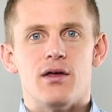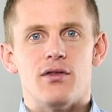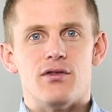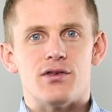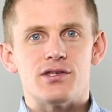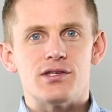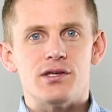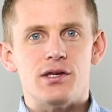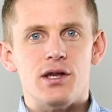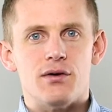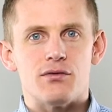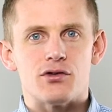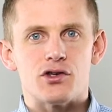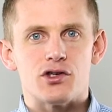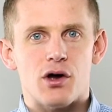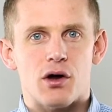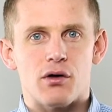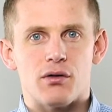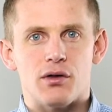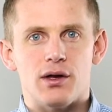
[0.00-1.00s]
The city of
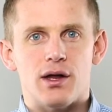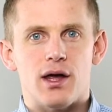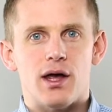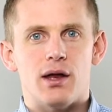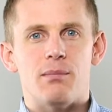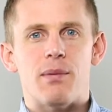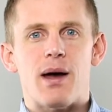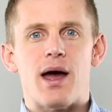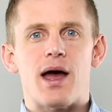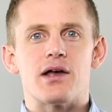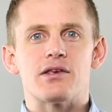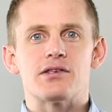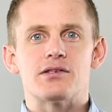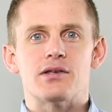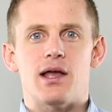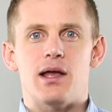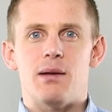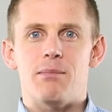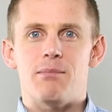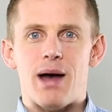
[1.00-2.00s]
Charlotte had
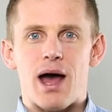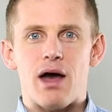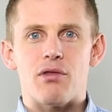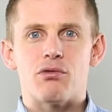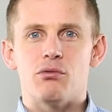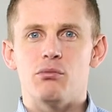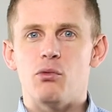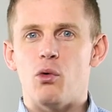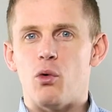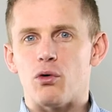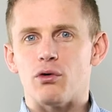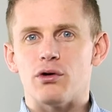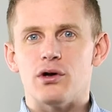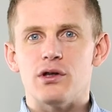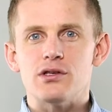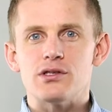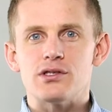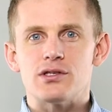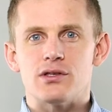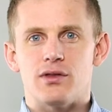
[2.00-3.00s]
passed a bathroom
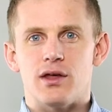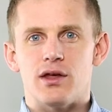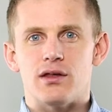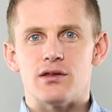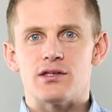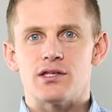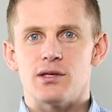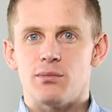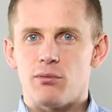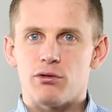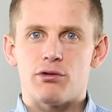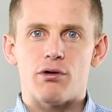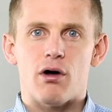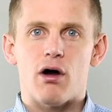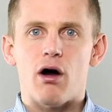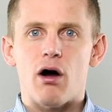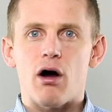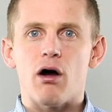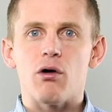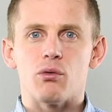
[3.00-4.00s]
ordinance that, similar to
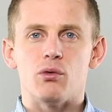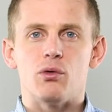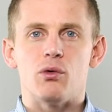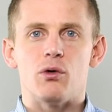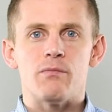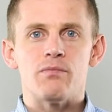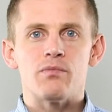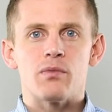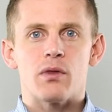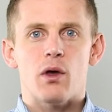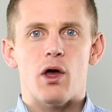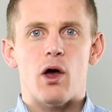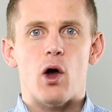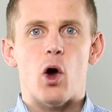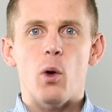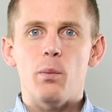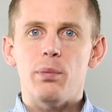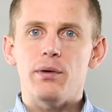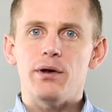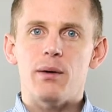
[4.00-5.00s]
our rule,
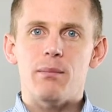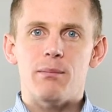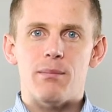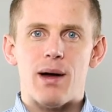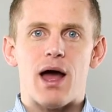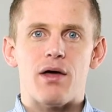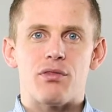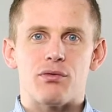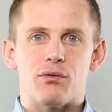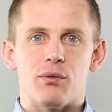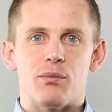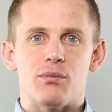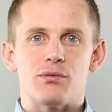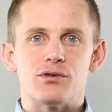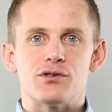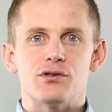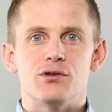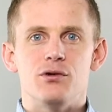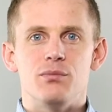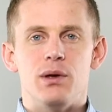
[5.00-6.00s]
opened up
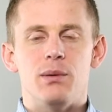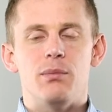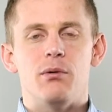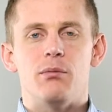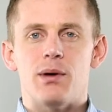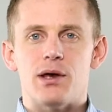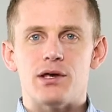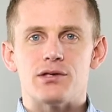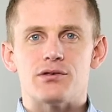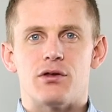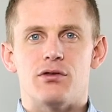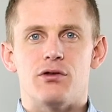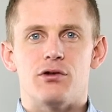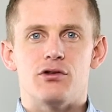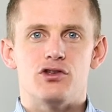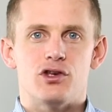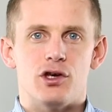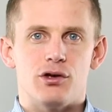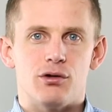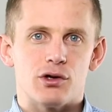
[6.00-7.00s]
bathrooms to people based on their
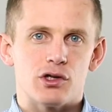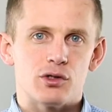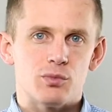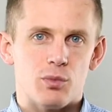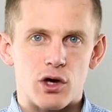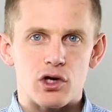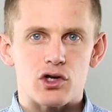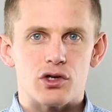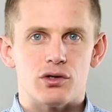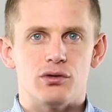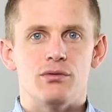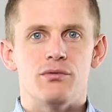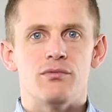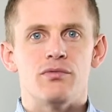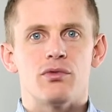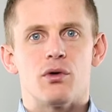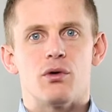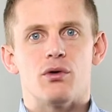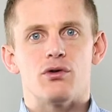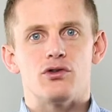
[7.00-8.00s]
gender expression
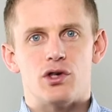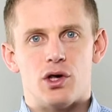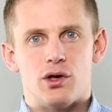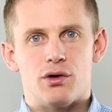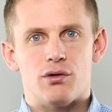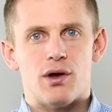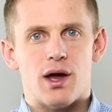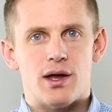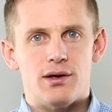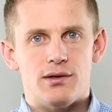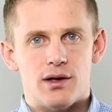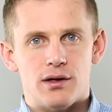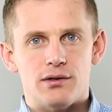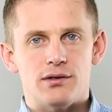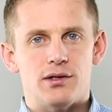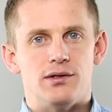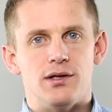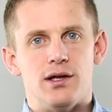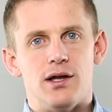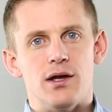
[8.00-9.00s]
or gender
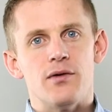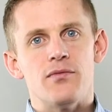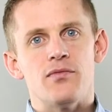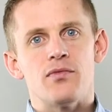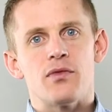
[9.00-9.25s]
identity.